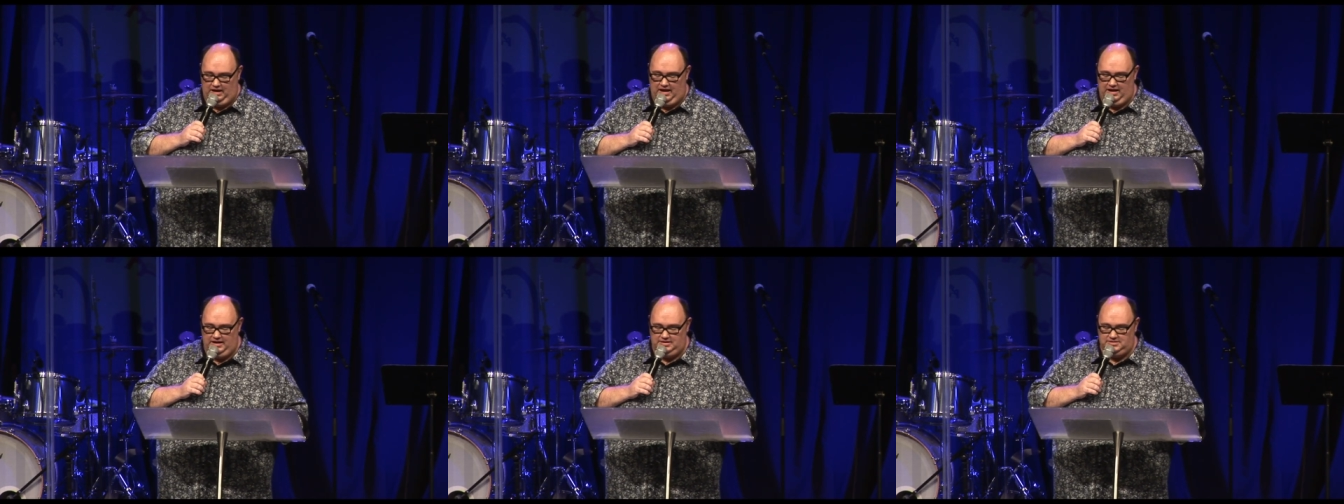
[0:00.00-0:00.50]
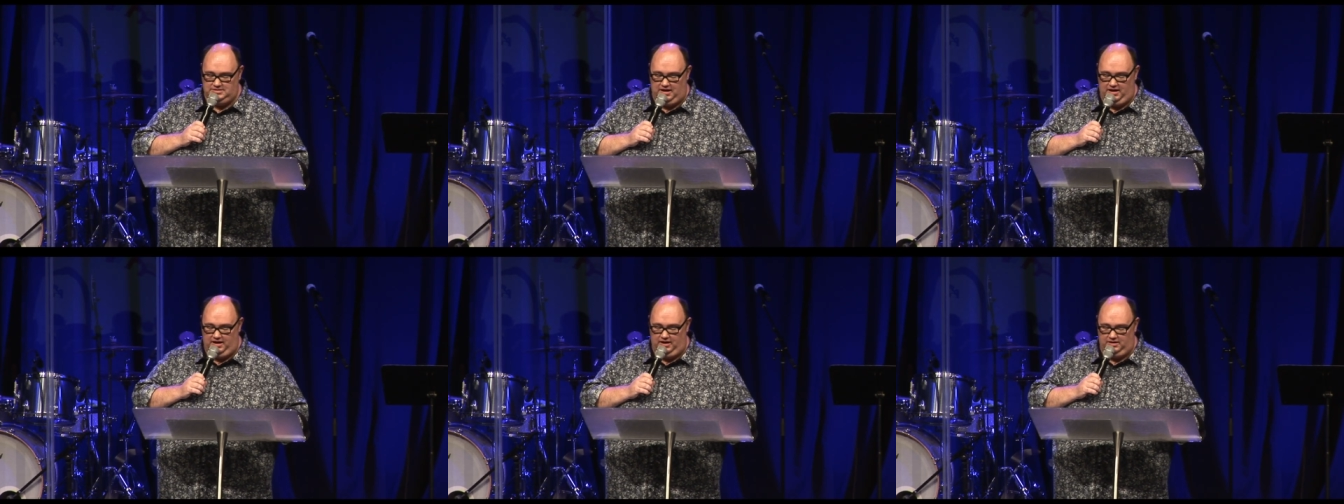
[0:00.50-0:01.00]
And,
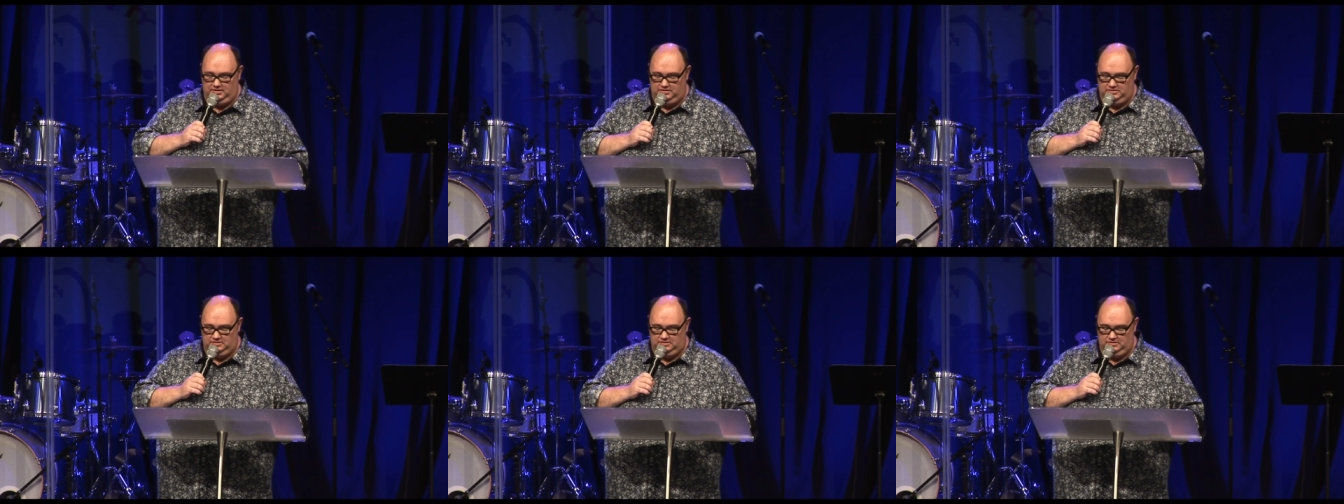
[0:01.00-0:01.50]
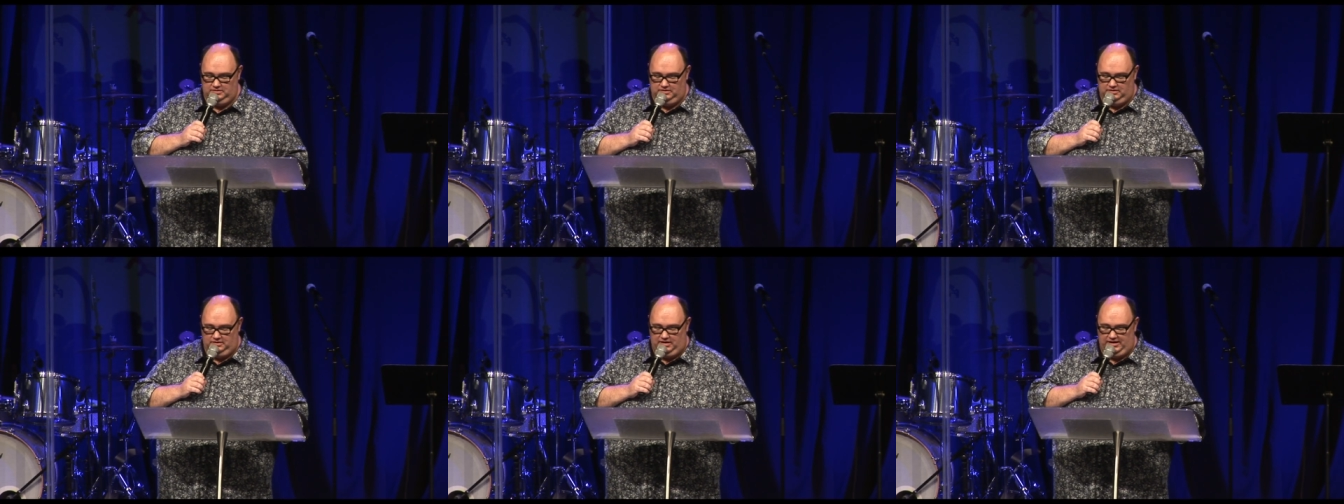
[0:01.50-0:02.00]
uh,
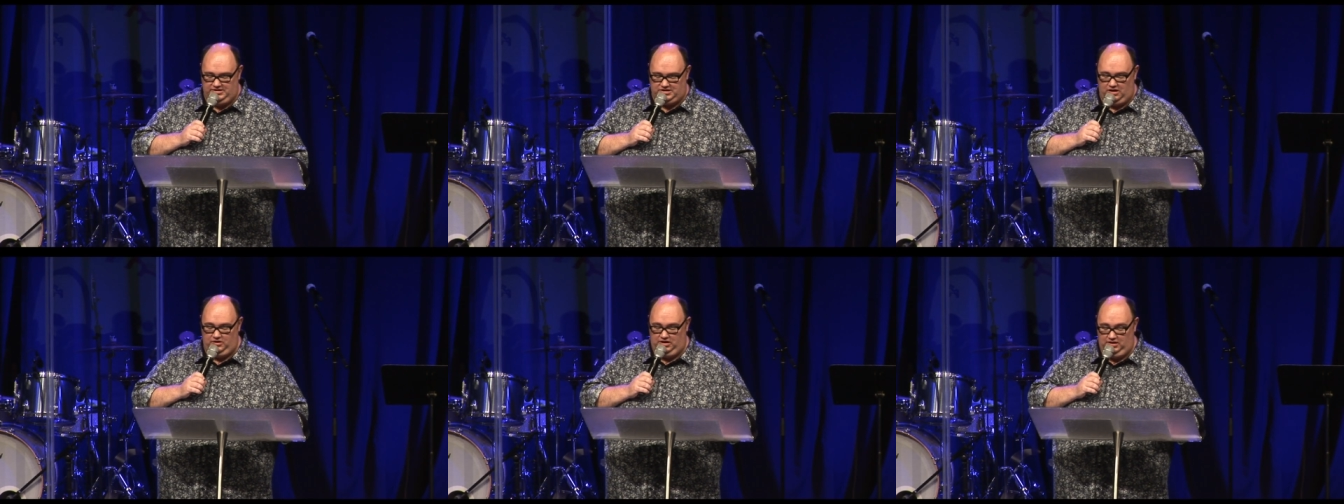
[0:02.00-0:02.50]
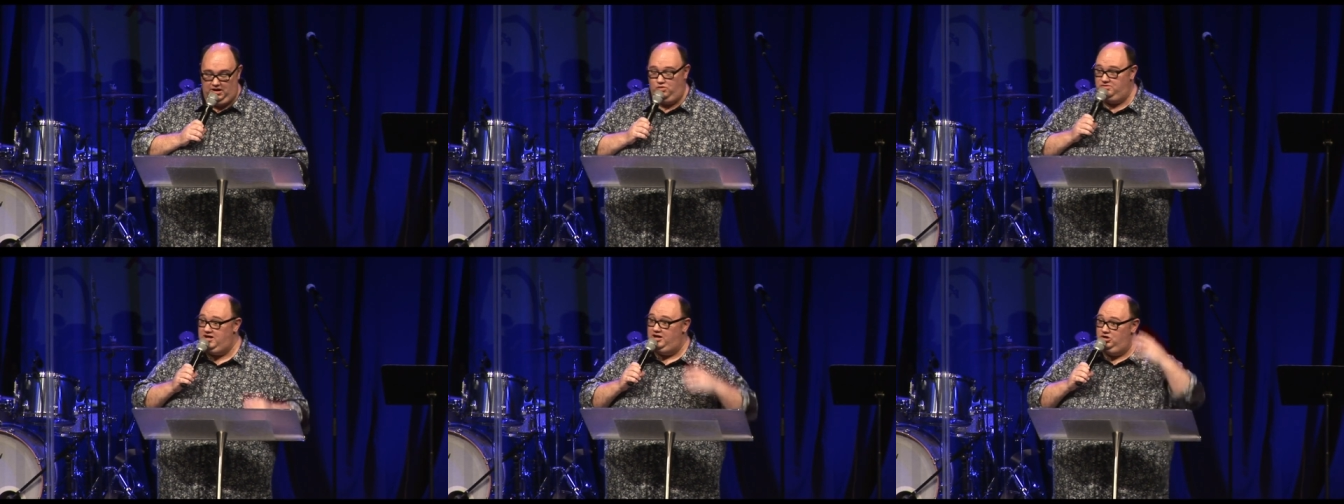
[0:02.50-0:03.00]
and so he
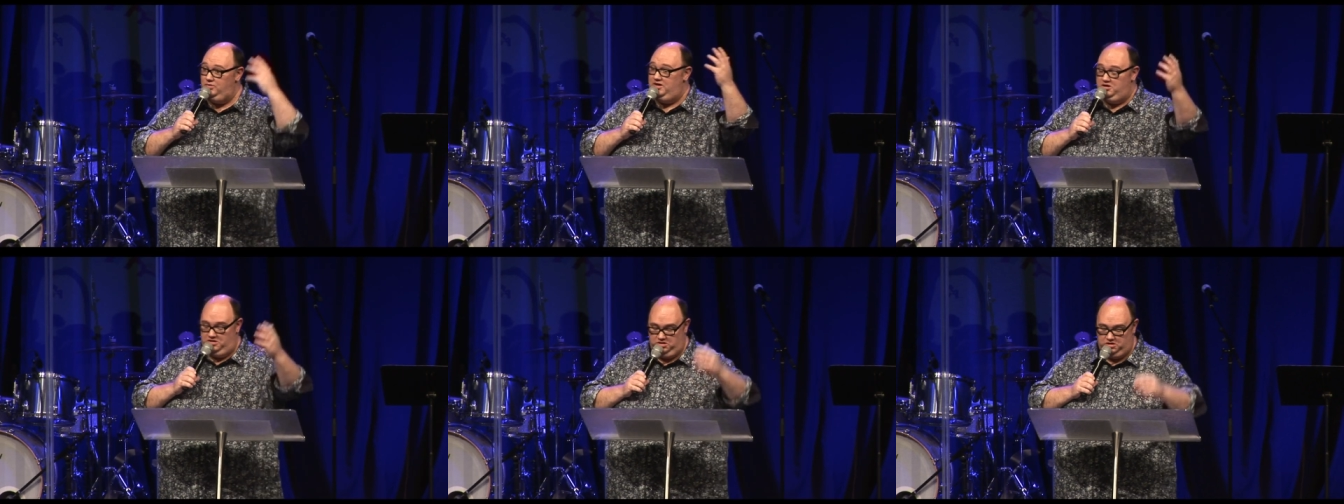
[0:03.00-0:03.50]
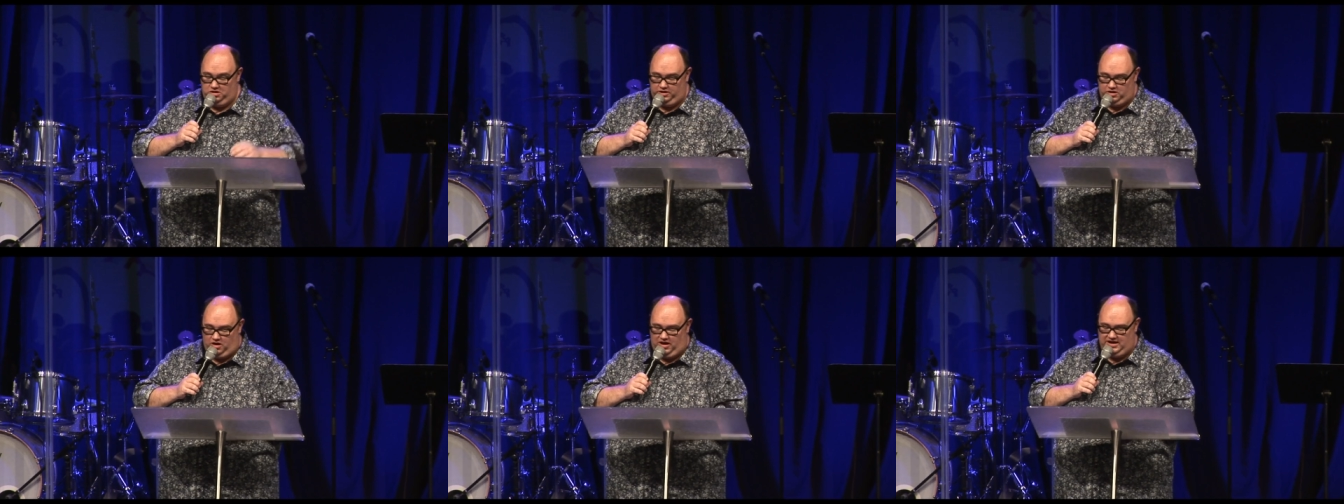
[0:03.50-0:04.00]
held Daniel in, in,
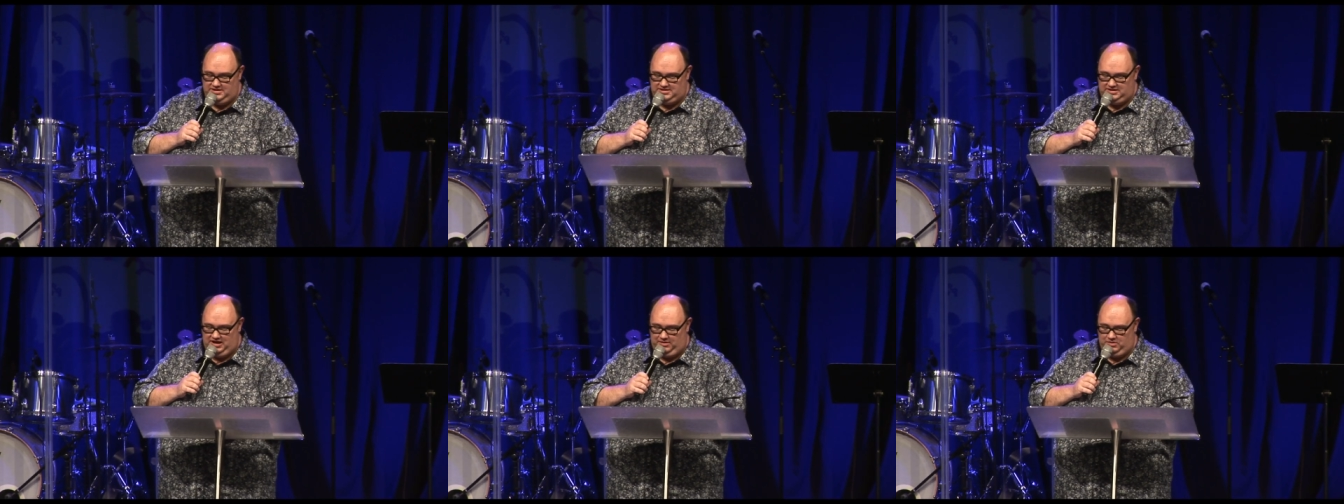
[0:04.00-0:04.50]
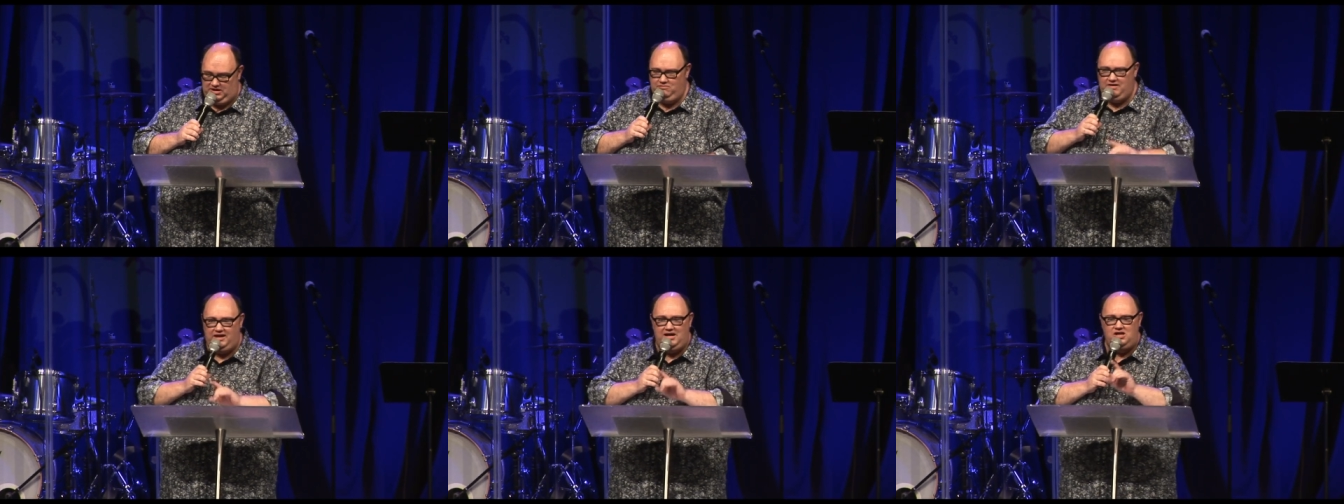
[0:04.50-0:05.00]
in high esteem. And he
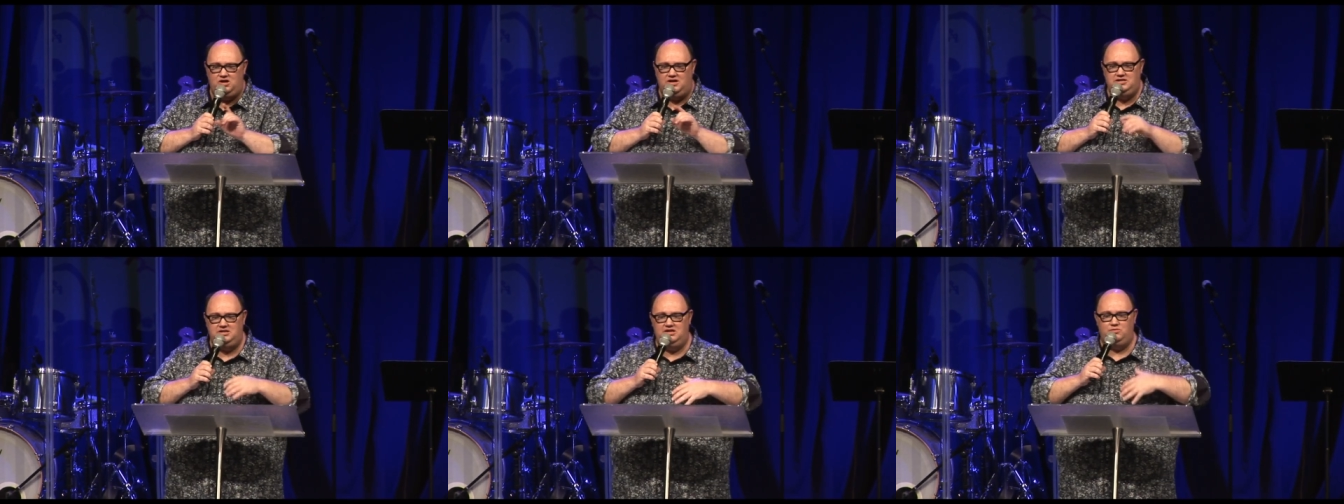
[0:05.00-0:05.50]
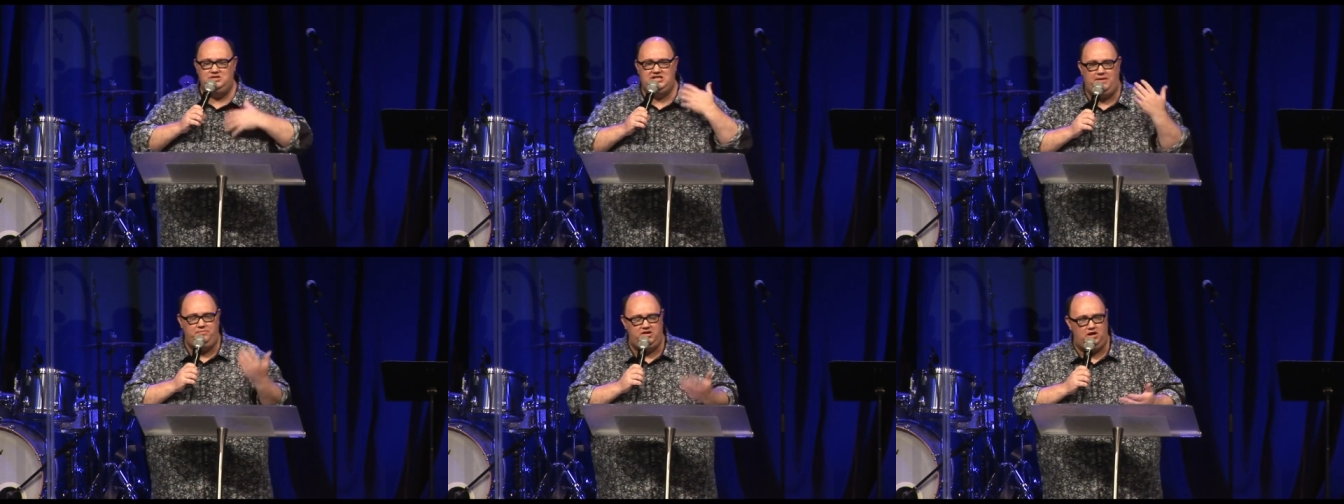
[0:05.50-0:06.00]
recognized that there was
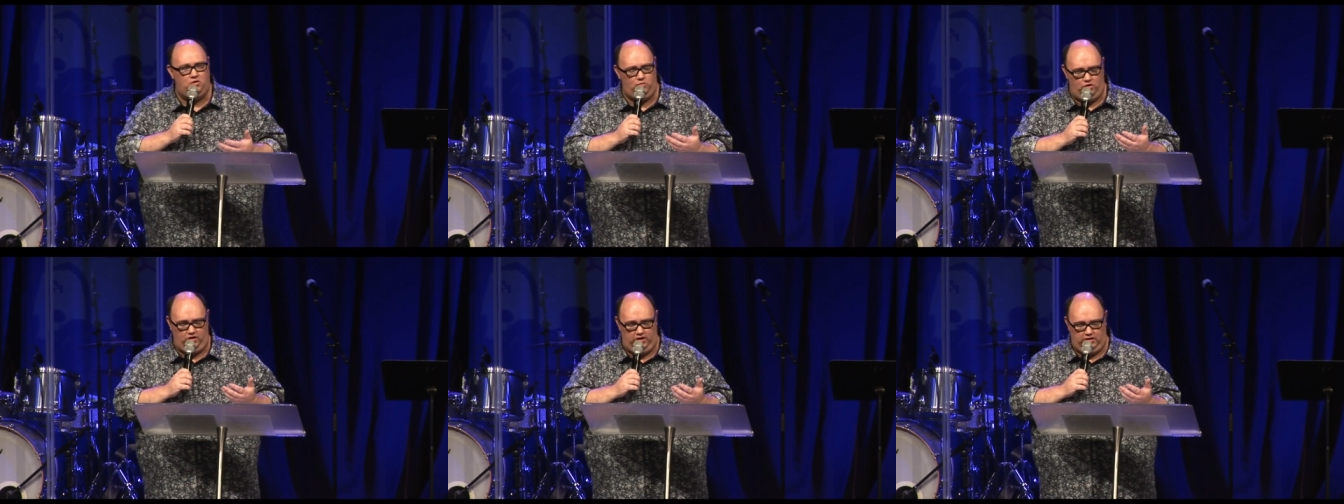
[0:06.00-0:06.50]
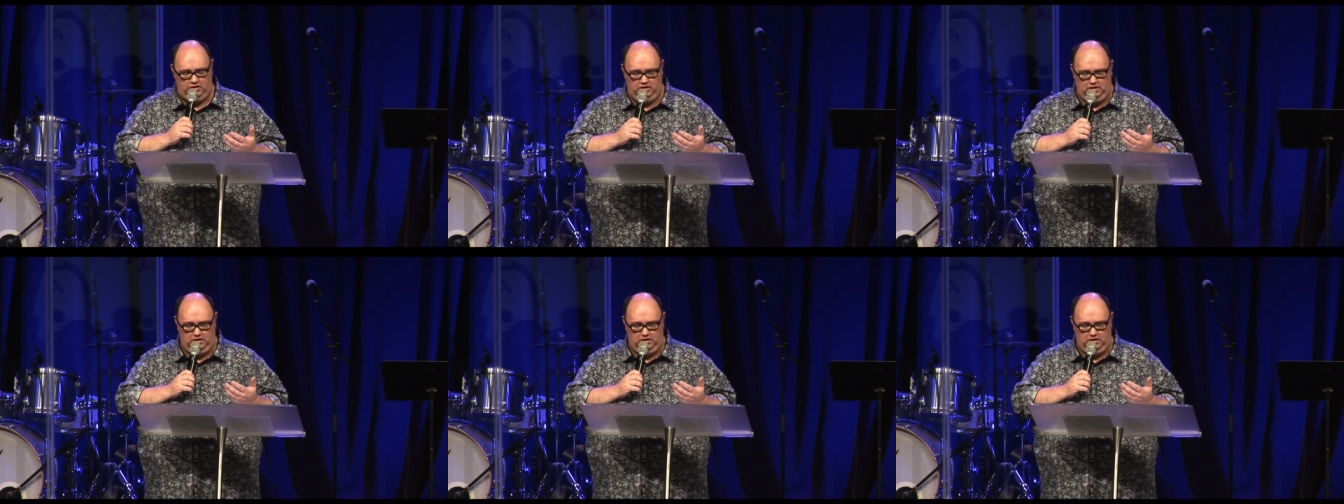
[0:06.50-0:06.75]
something at work